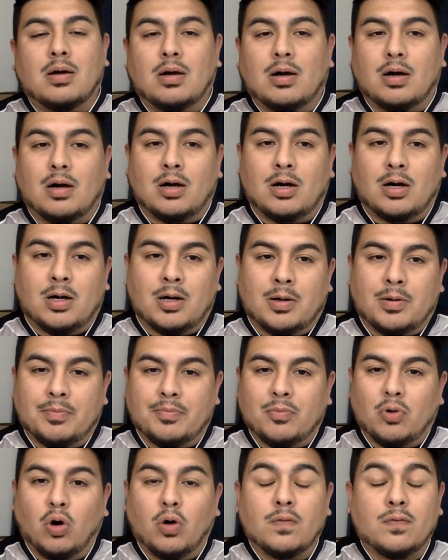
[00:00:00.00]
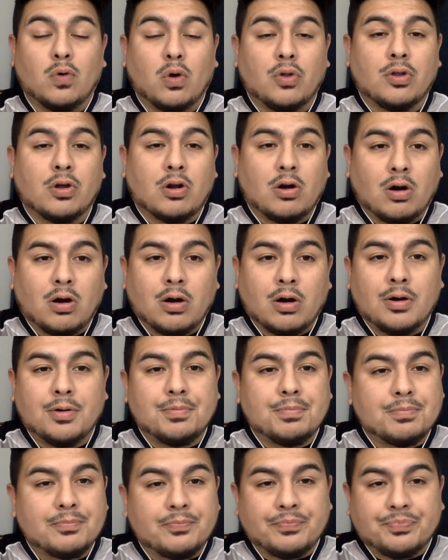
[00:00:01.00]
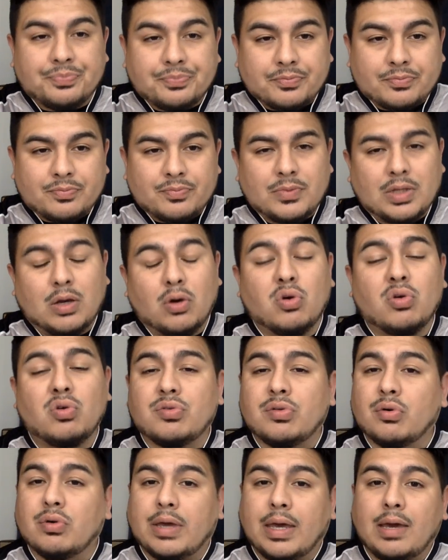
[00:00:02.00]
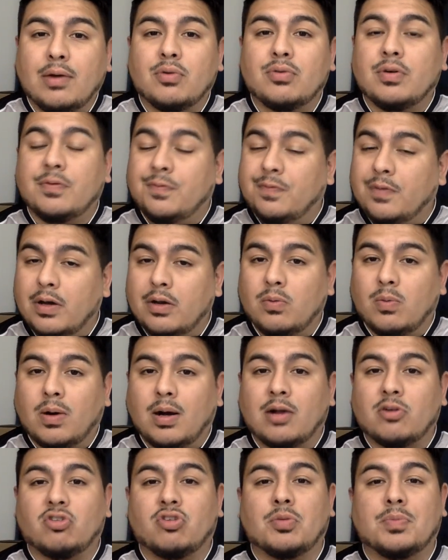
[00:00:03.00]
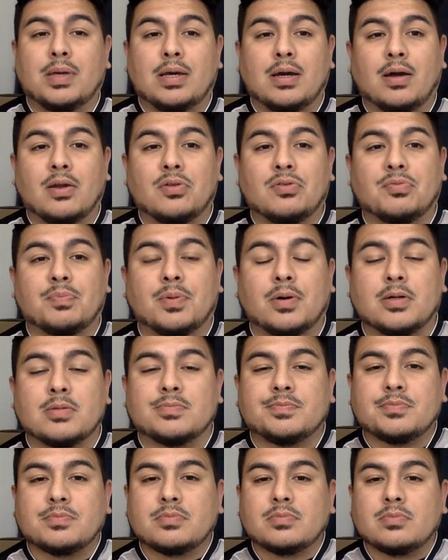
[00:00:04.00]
Overall, the card, it was okay. It was a fun watch, to be honest, but...